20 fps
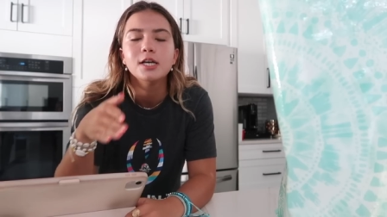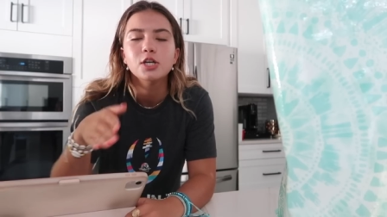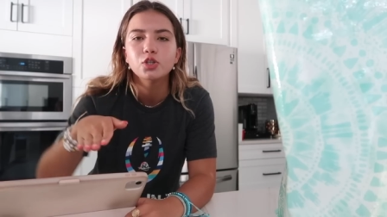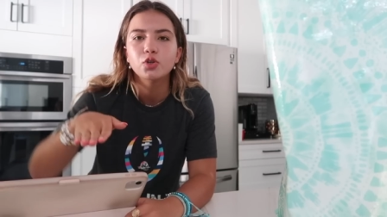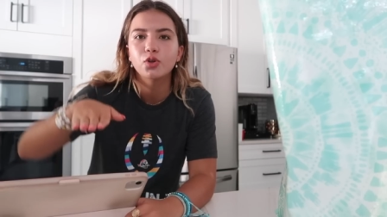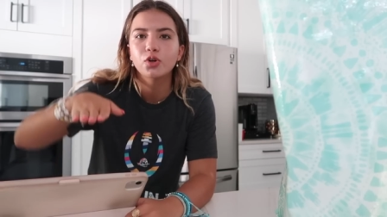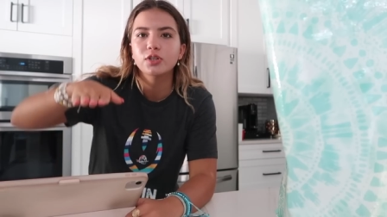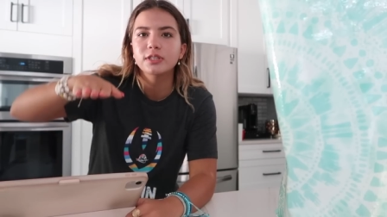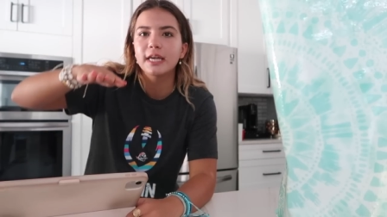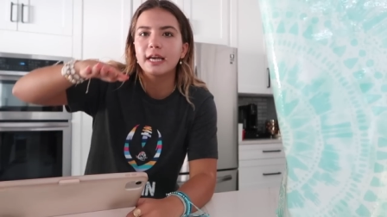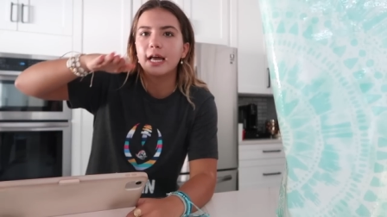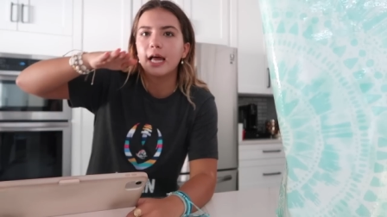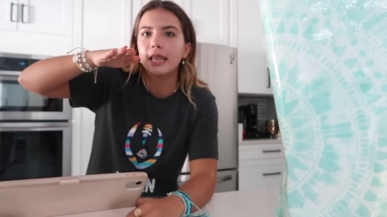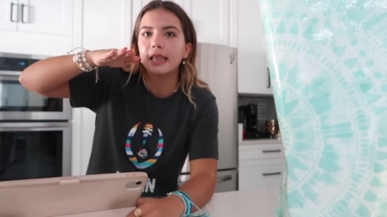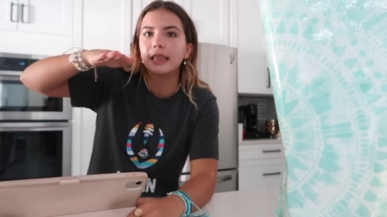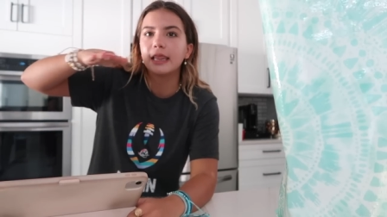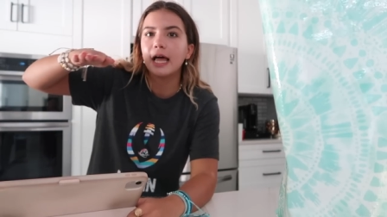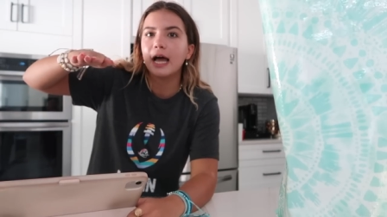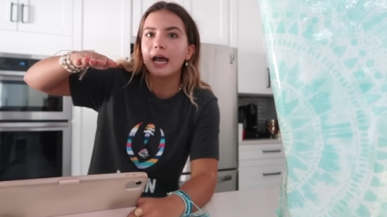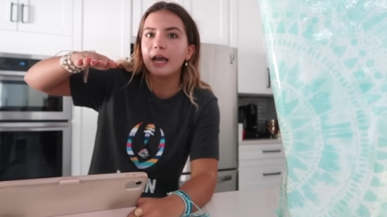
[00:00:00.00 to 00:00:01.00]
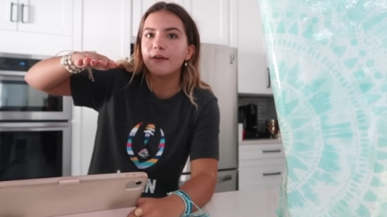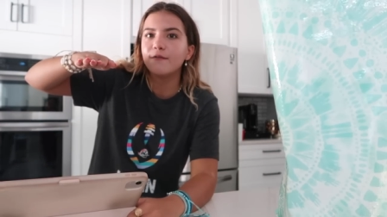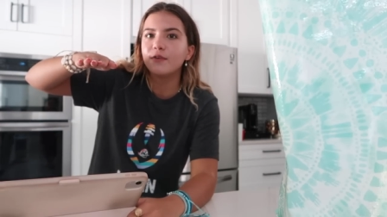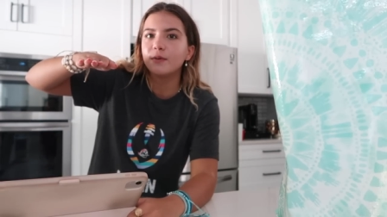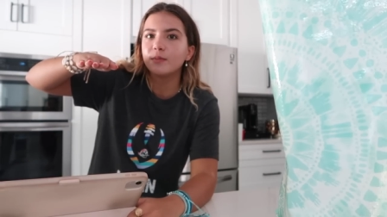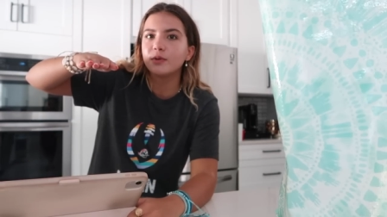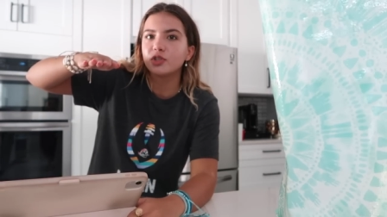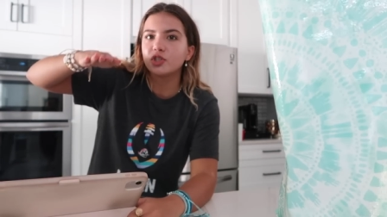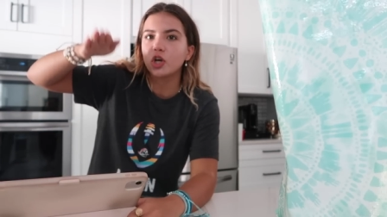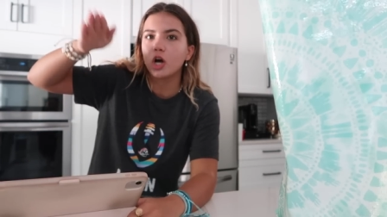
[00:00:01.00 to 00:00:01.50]
So there's like a line
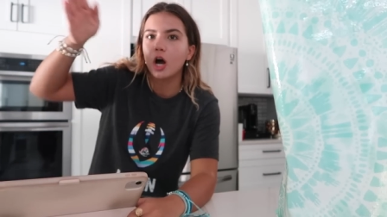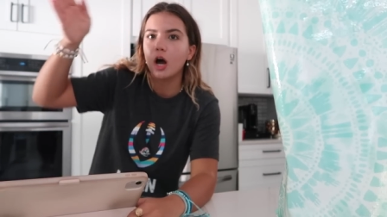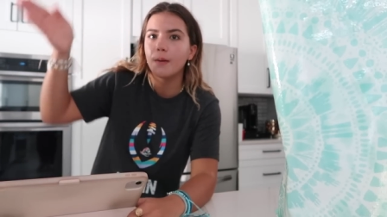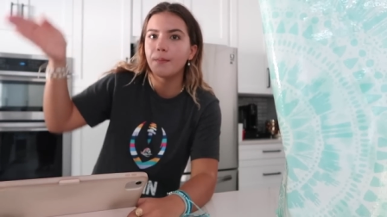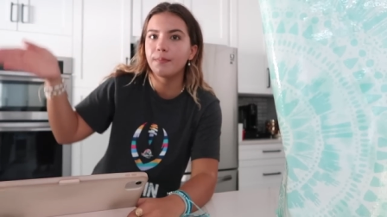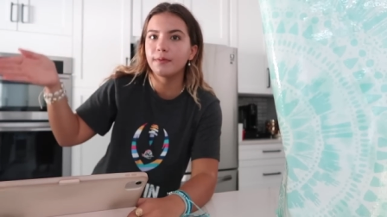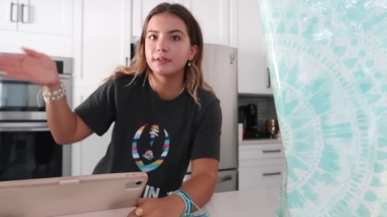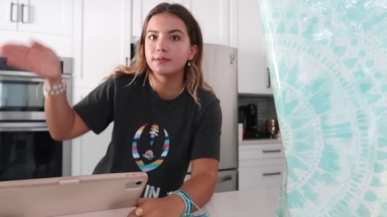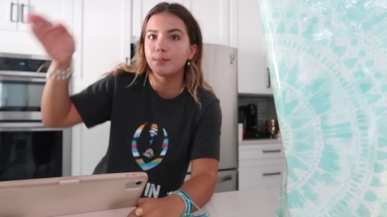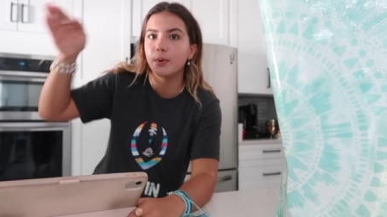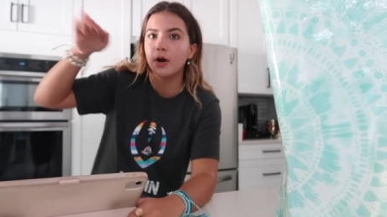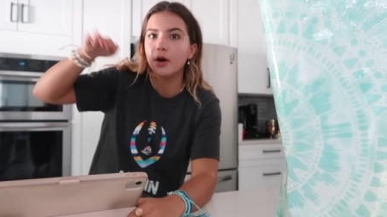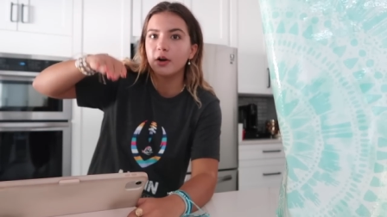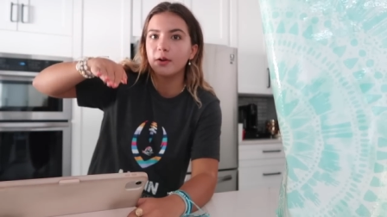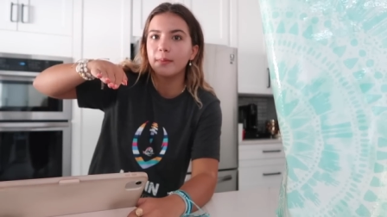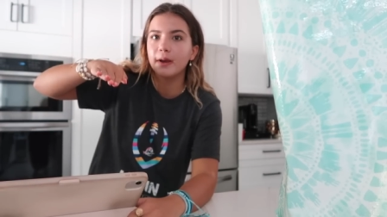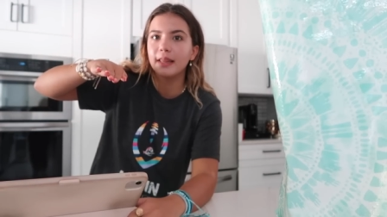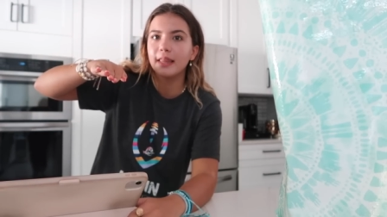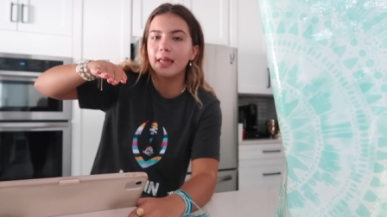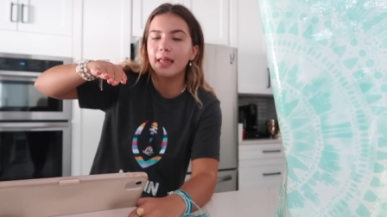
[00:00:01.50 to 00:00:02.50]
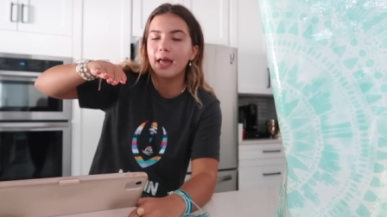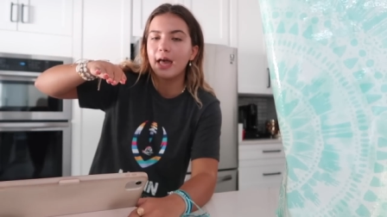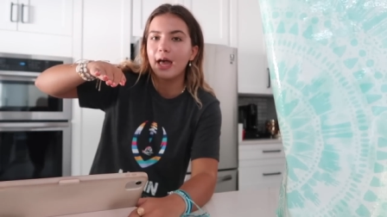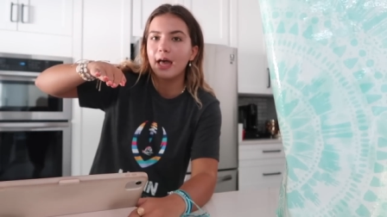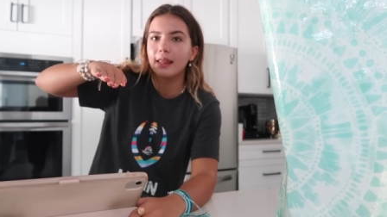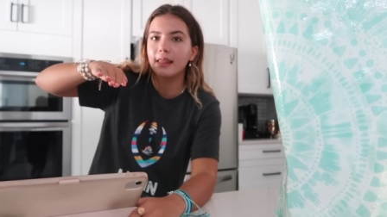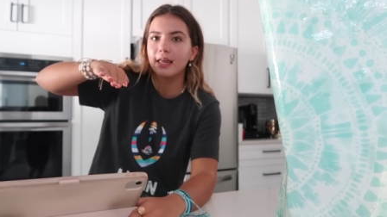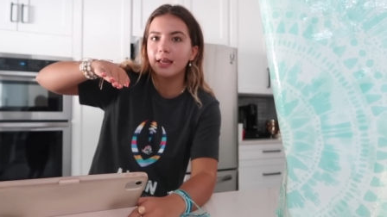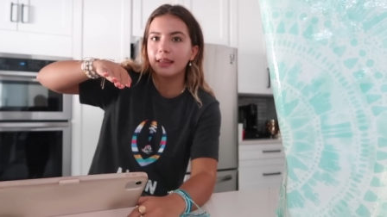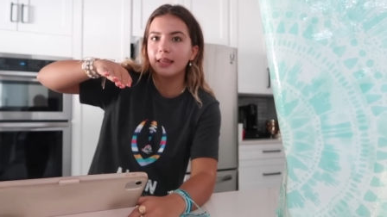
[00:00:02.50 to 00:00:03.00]
from the top part of my le
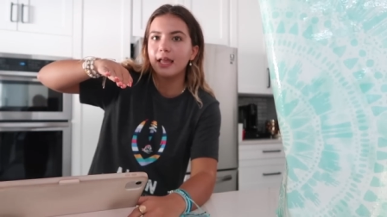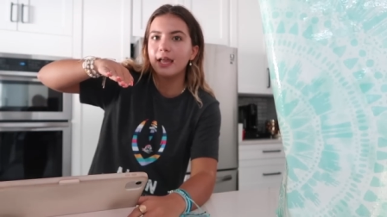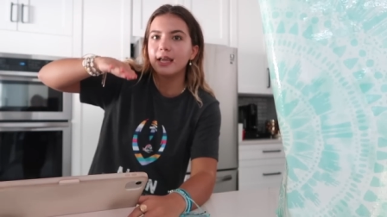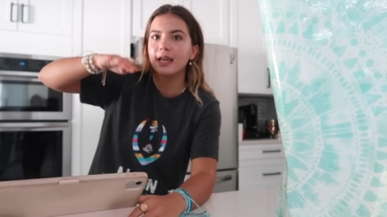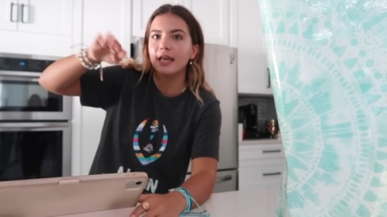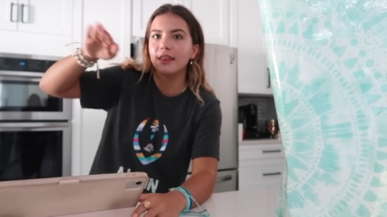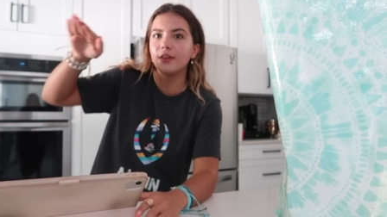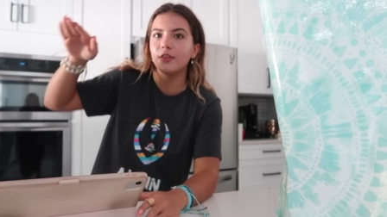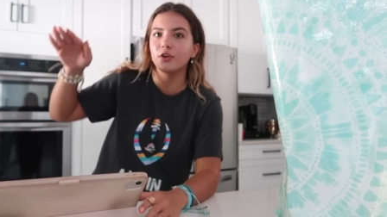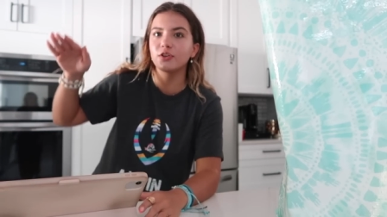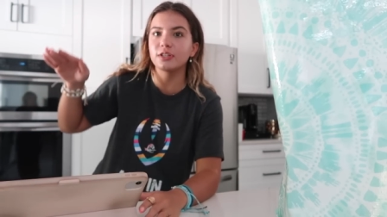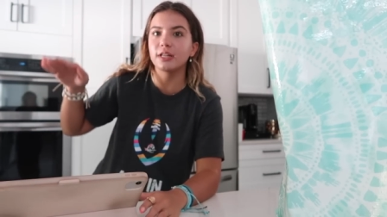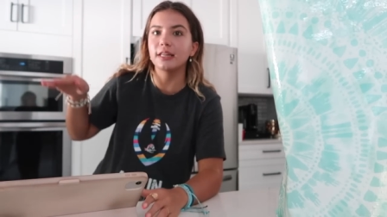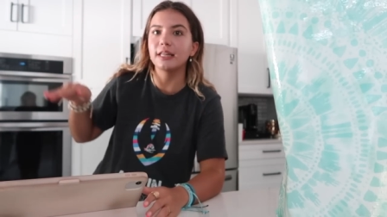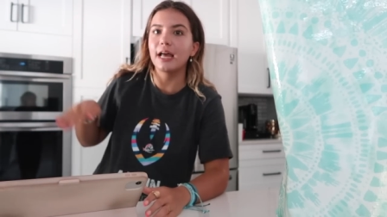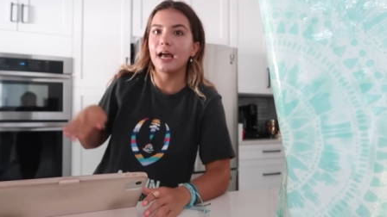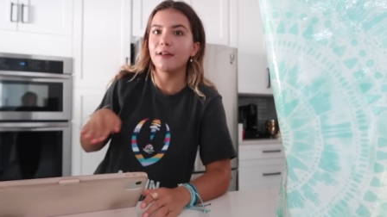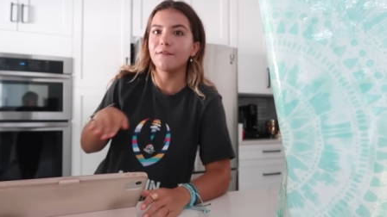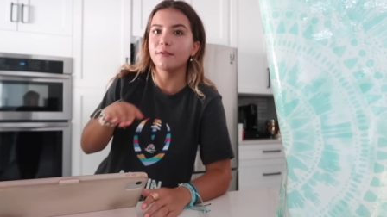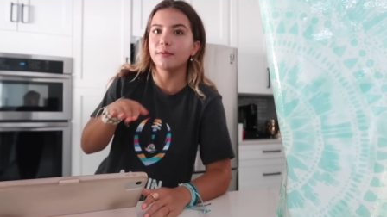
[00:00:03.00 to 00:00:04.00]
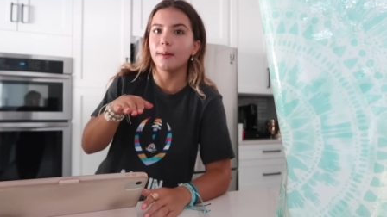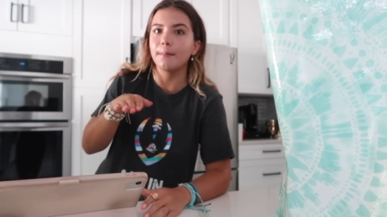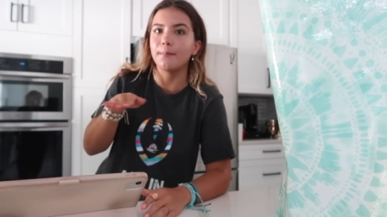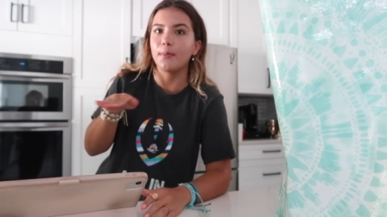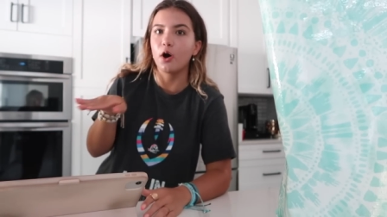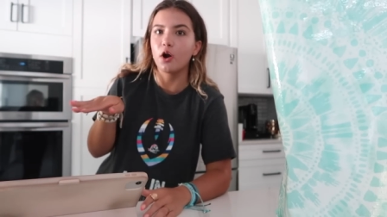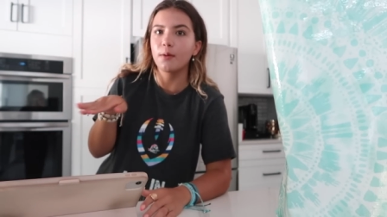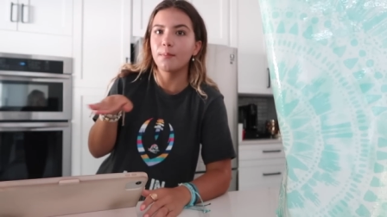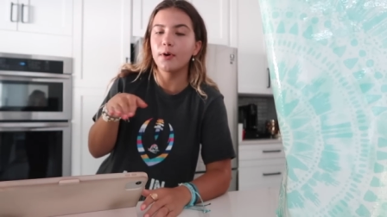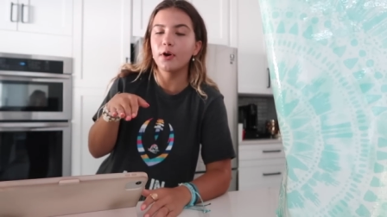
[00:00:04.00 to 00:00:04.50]
like leg, and then there's a line from the
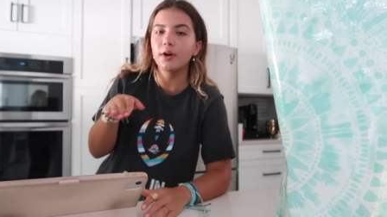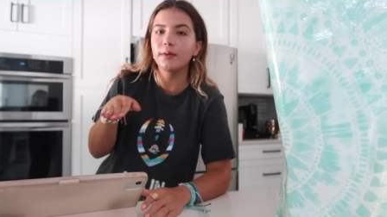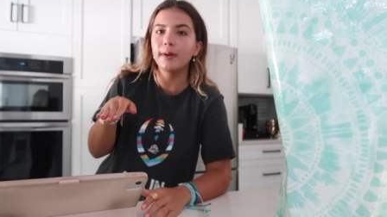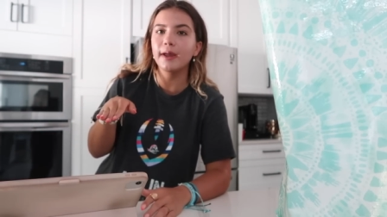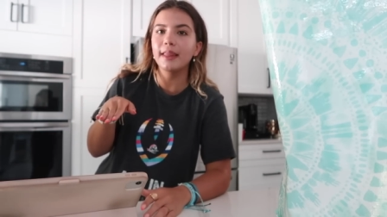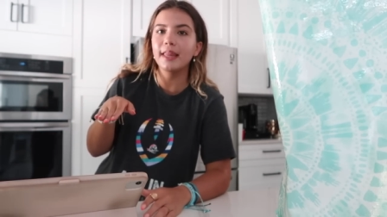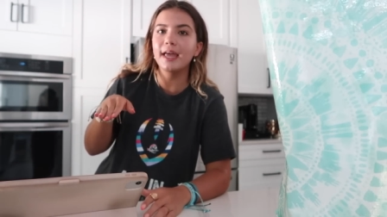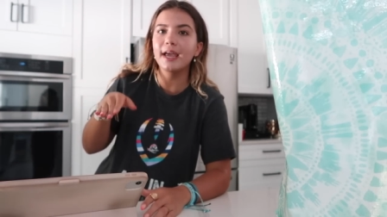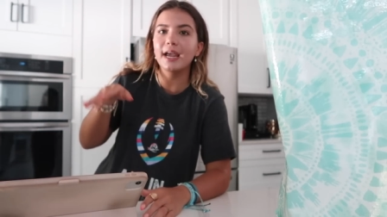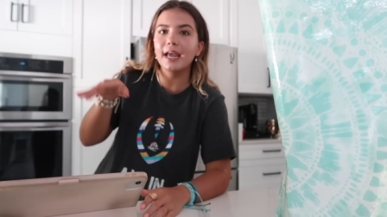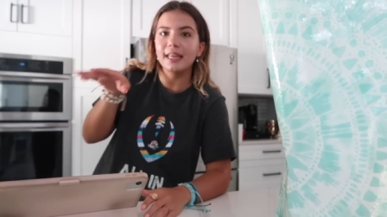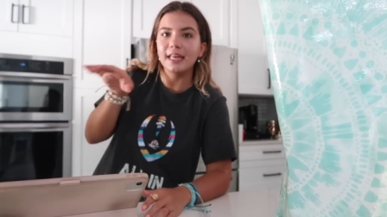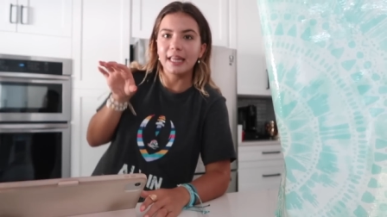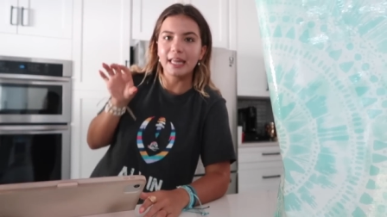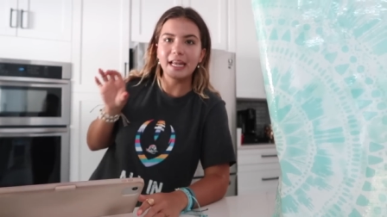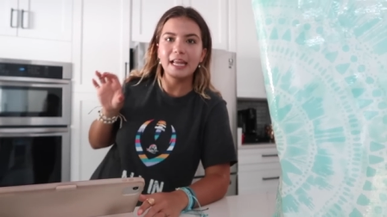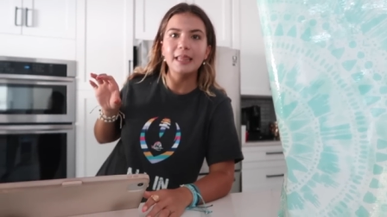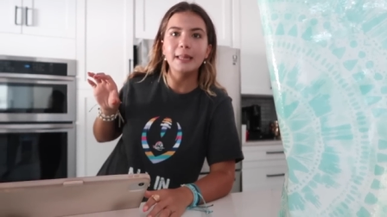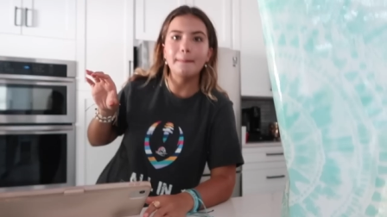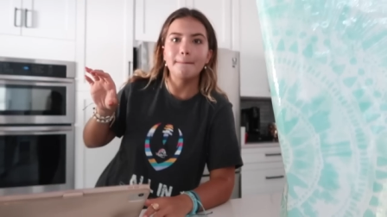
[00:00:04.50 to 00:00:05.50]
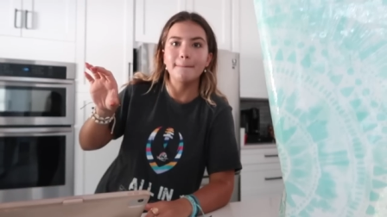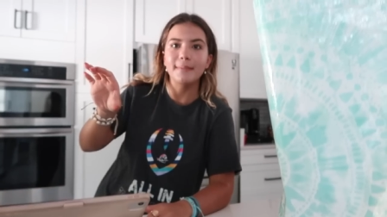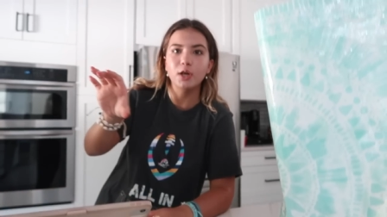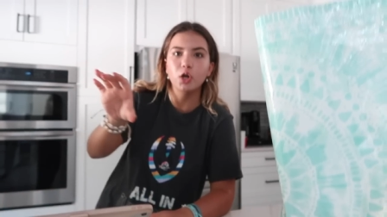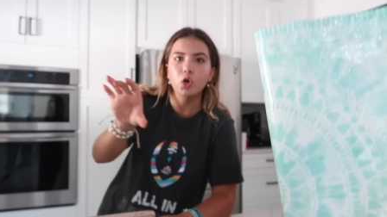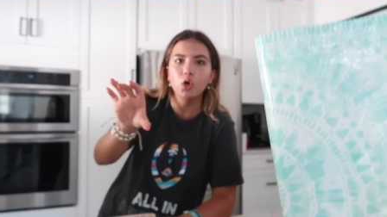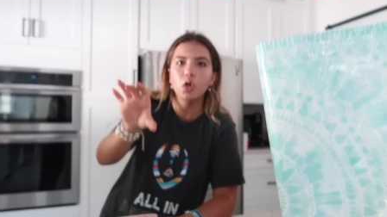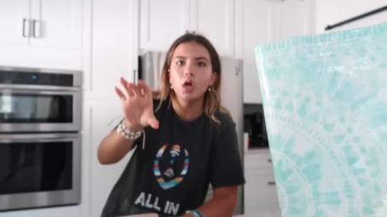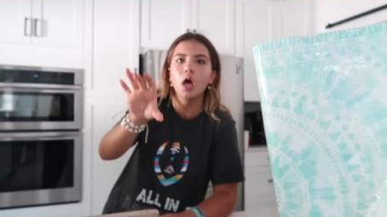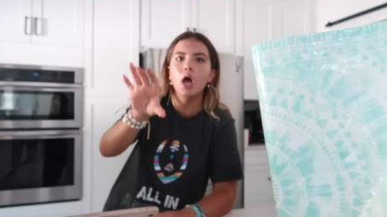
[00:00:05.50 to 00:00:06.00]
bottom part of my leg, and then in the
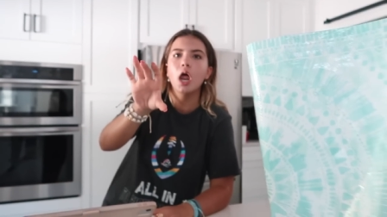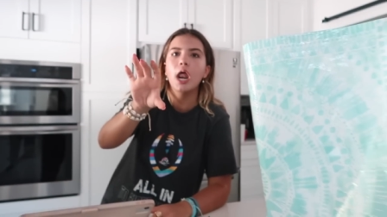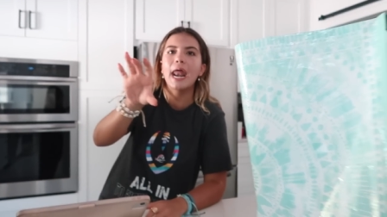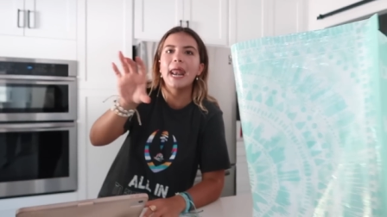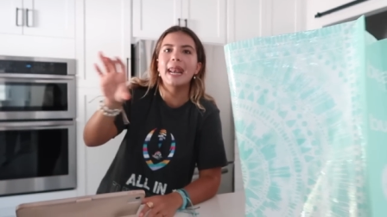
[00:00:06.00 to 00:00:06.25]
middle,